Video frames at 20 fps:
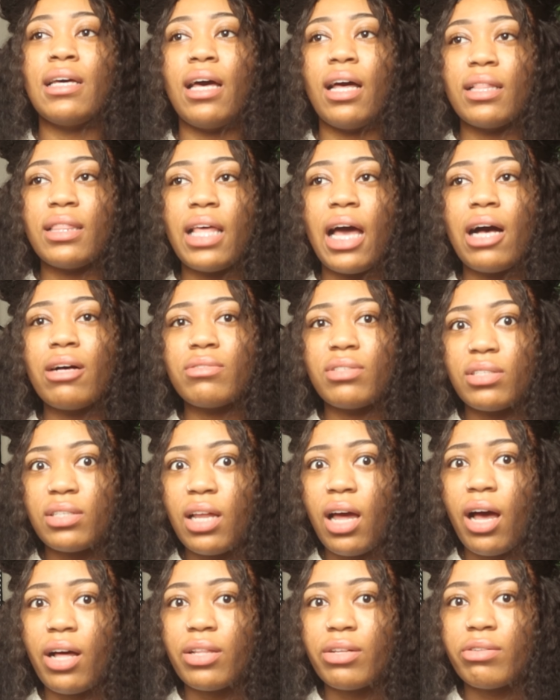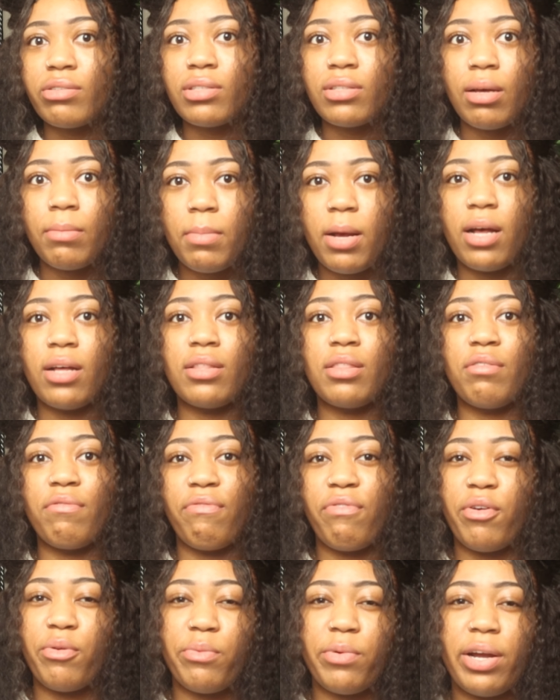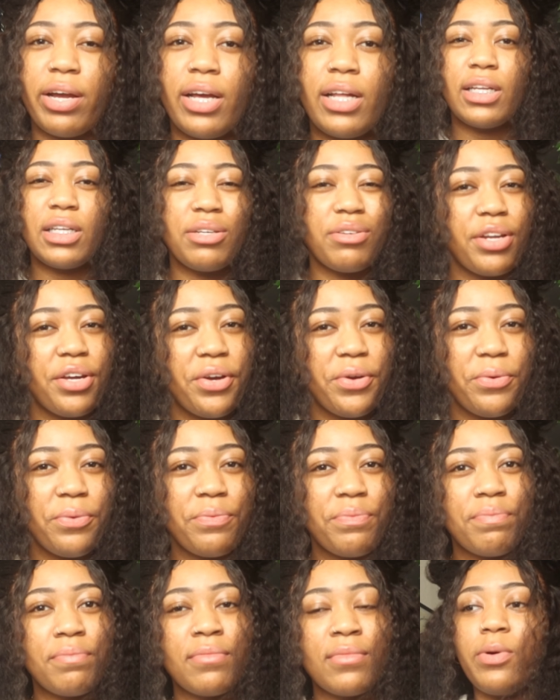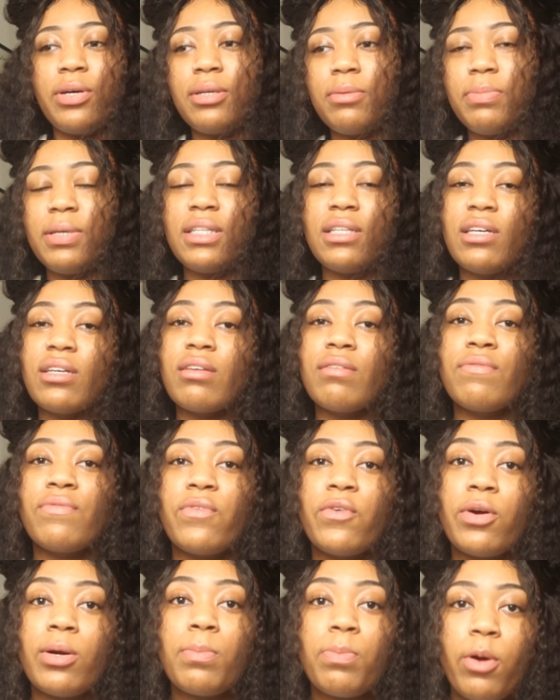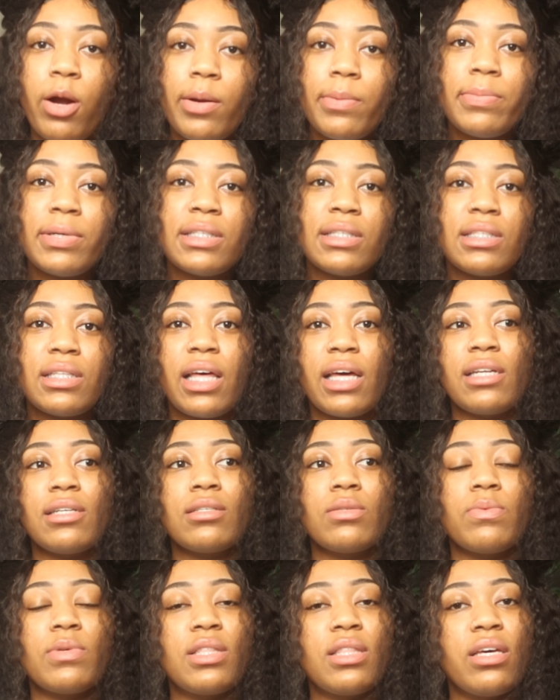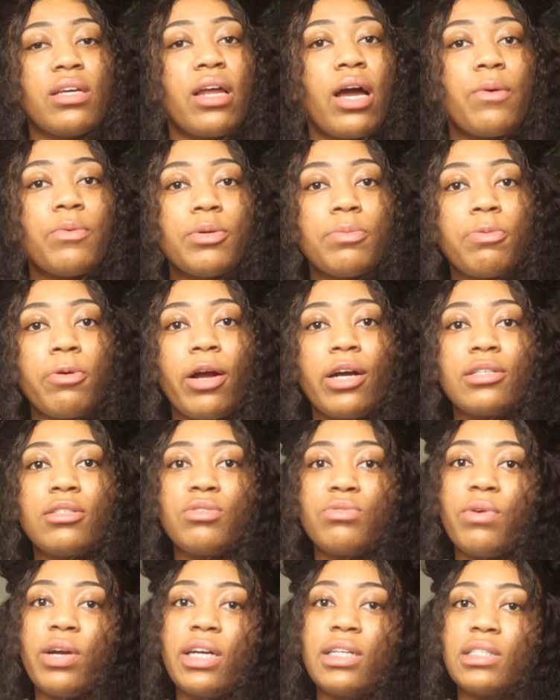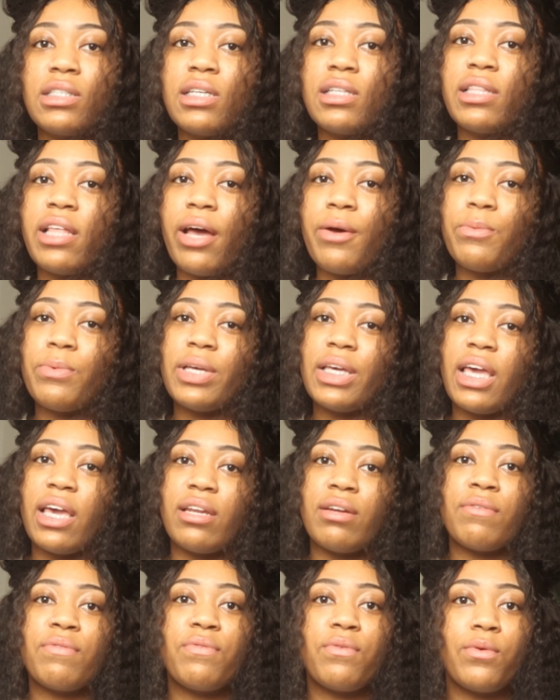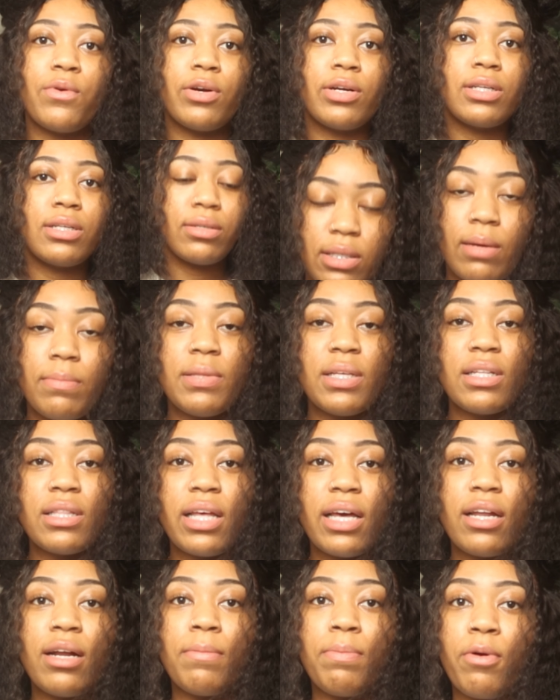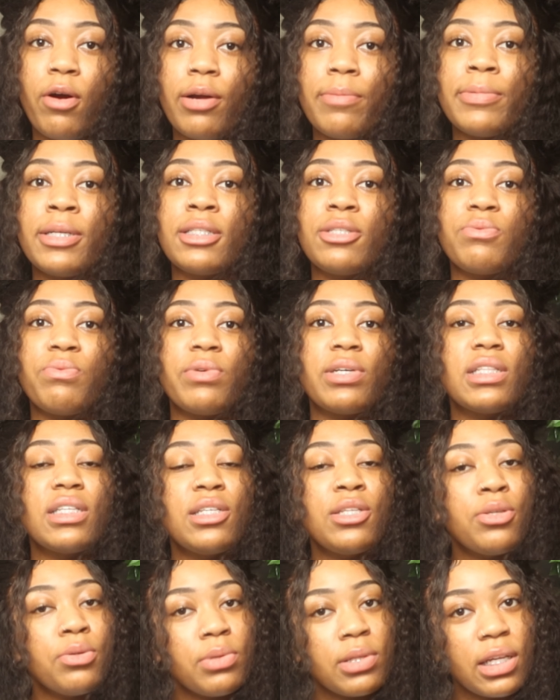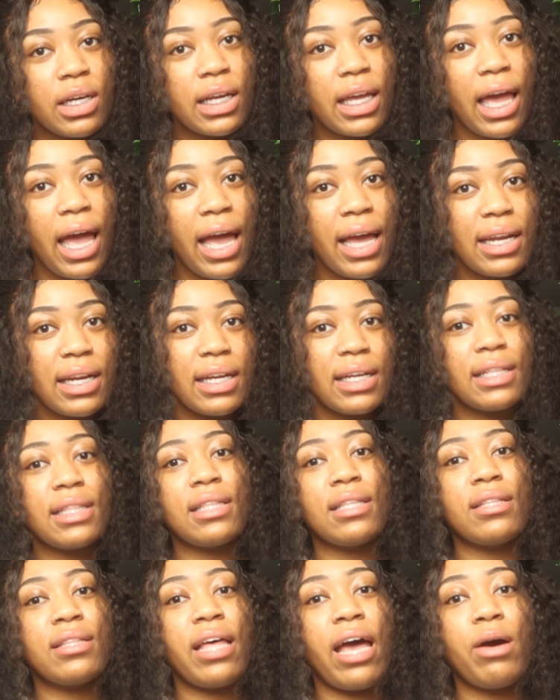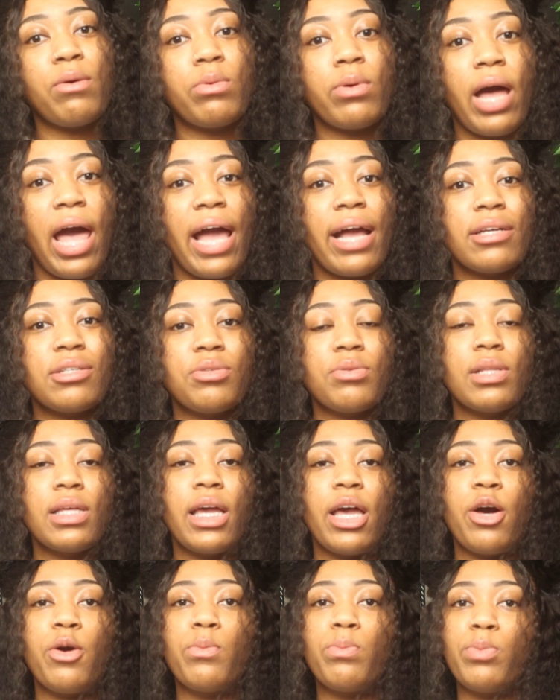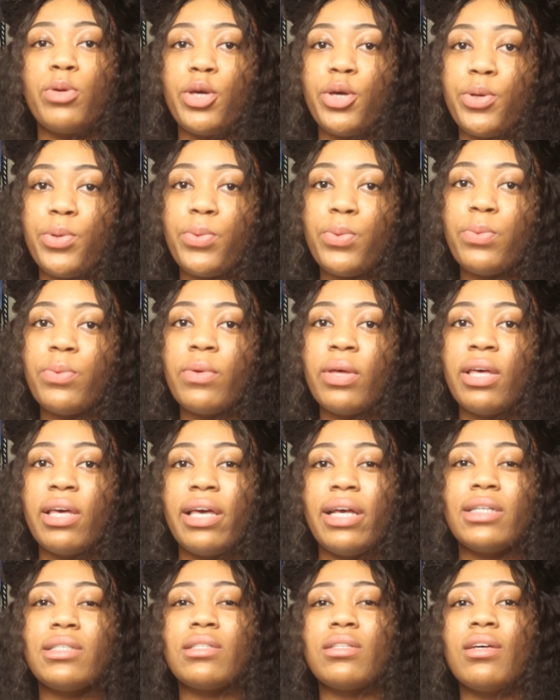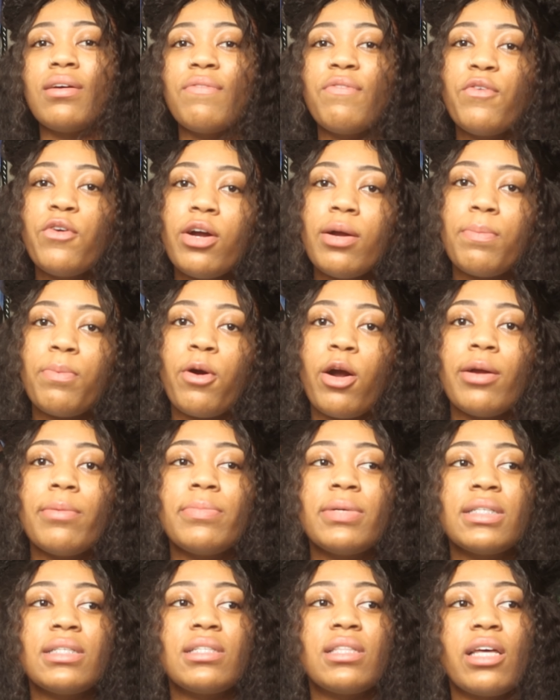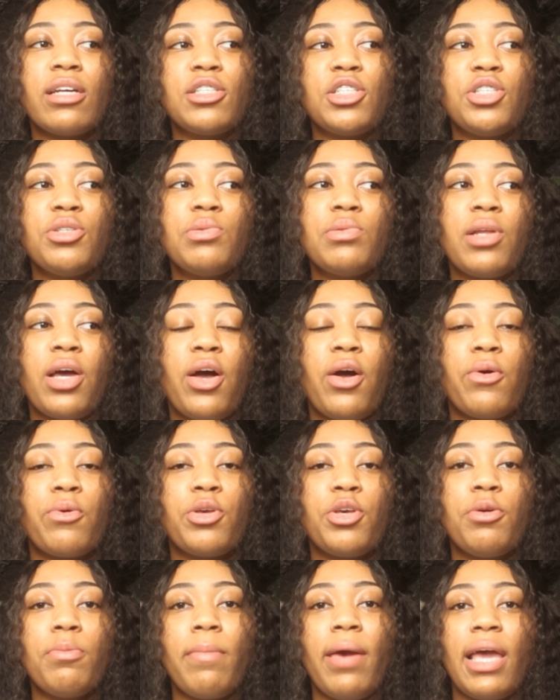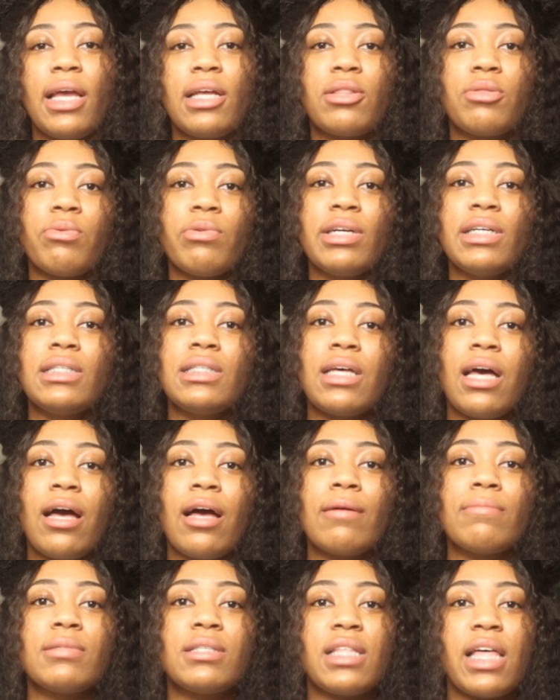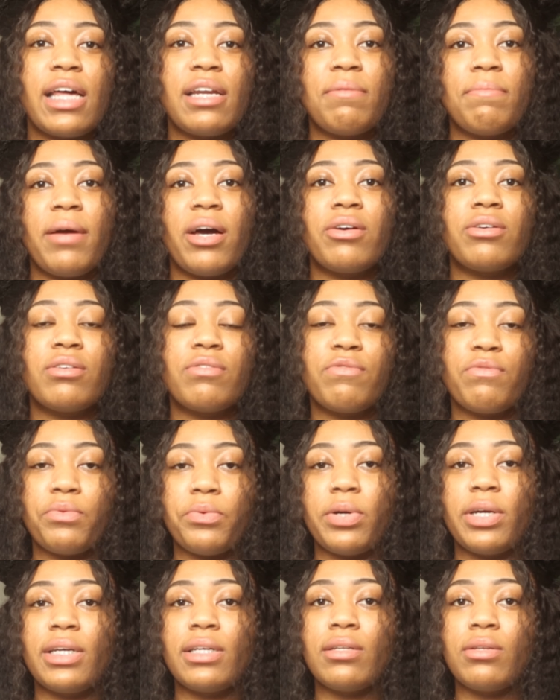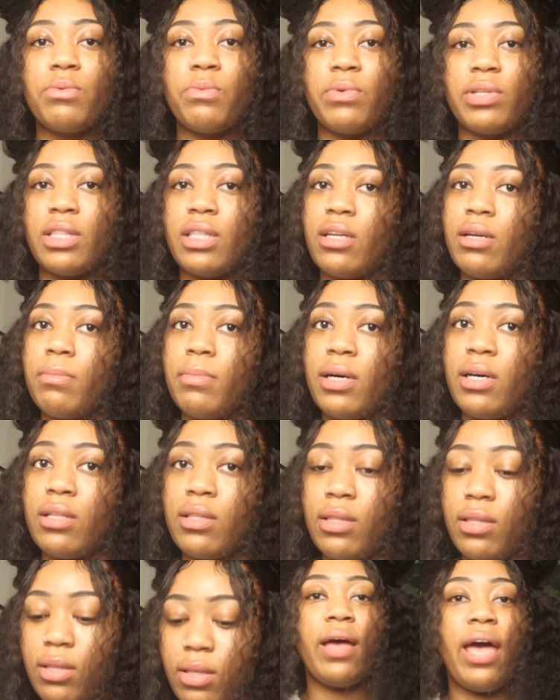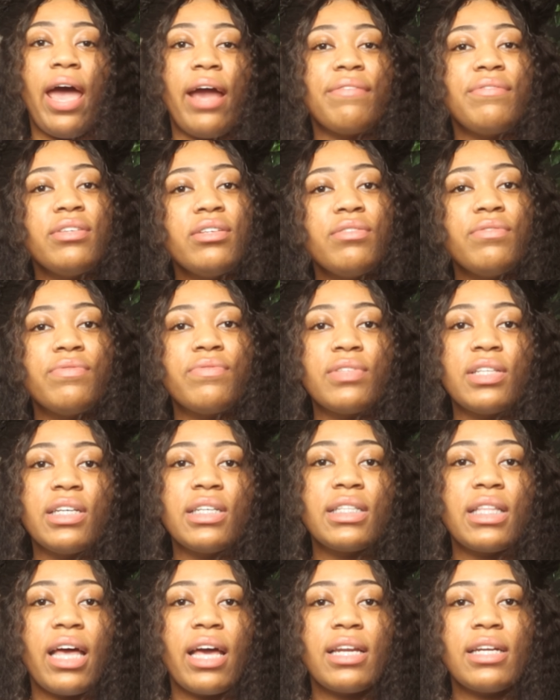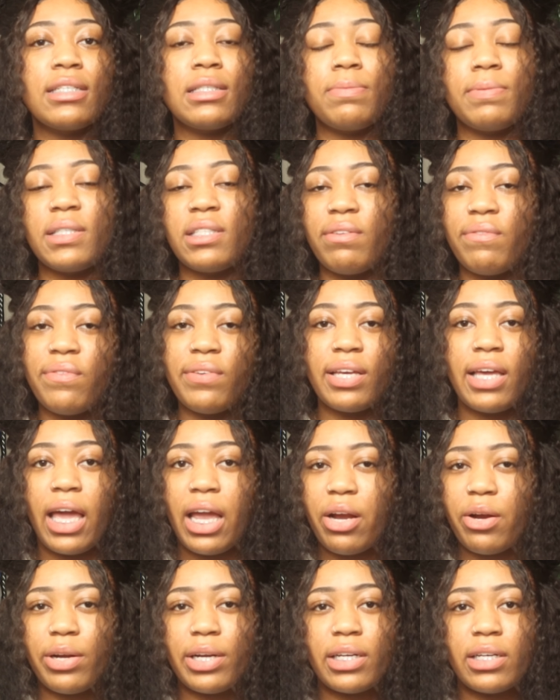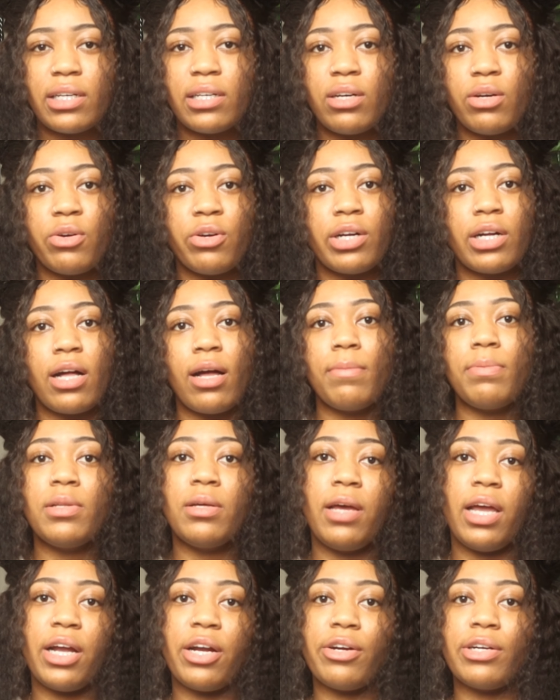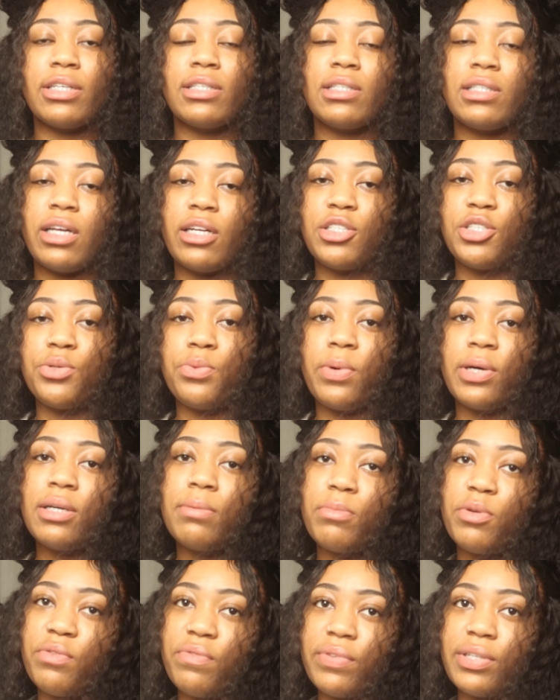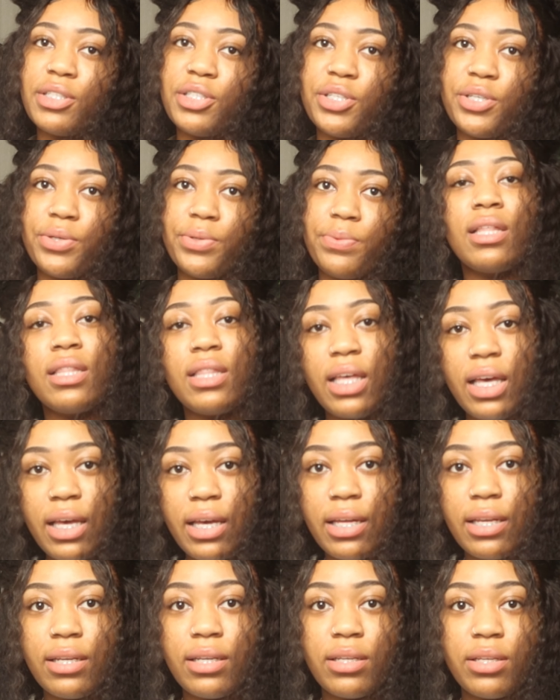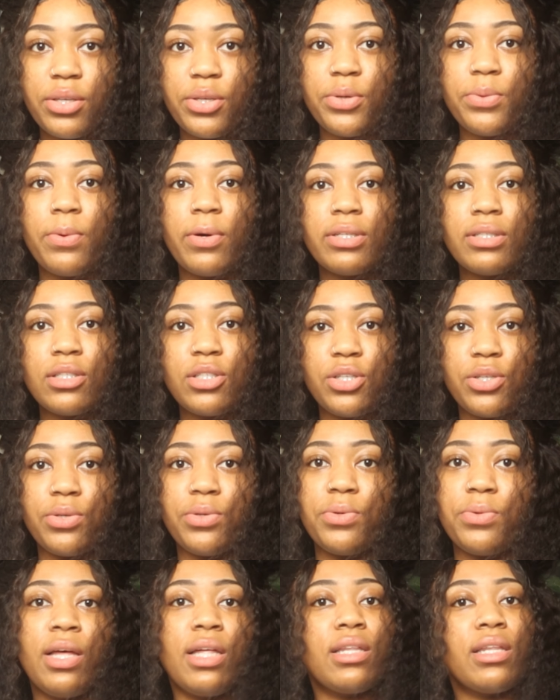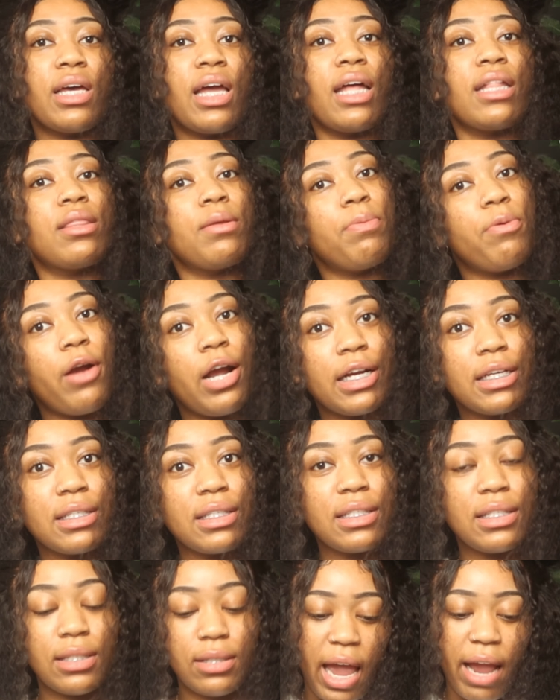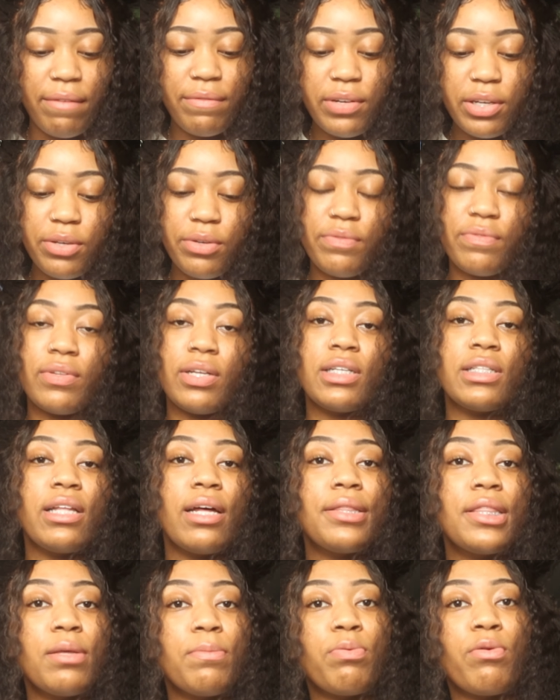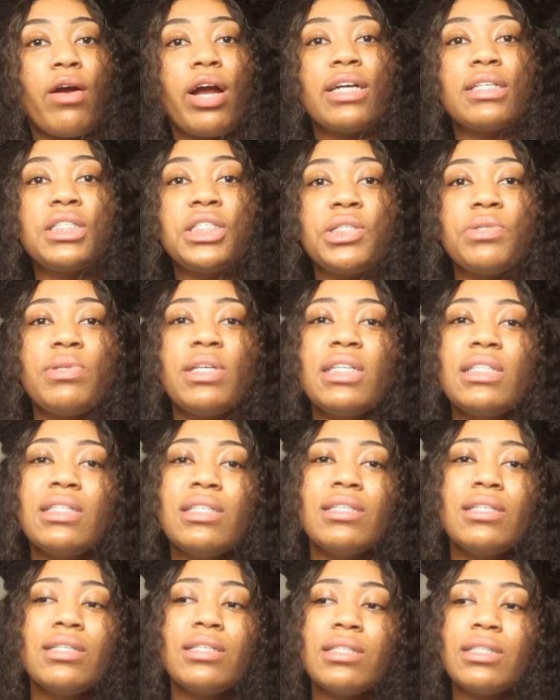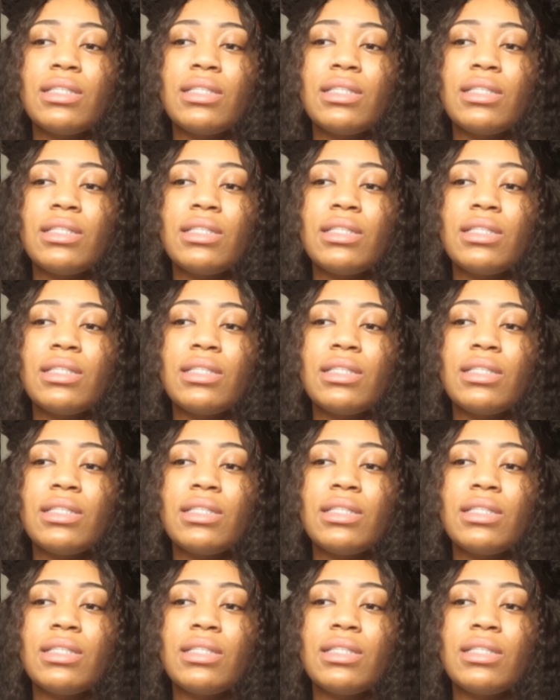$1,000 a month for rent, you know? I want to be looking for apartments that is within our price range and that we can afford. Something that apartments really do look at, and that will actually help you, is look for apartments that you know you make 3 times that amount of rent within a month. After you've looked at a specific area or a couple of areas that you want to move into, then you want to look at the price. After you've looked at the price, you need to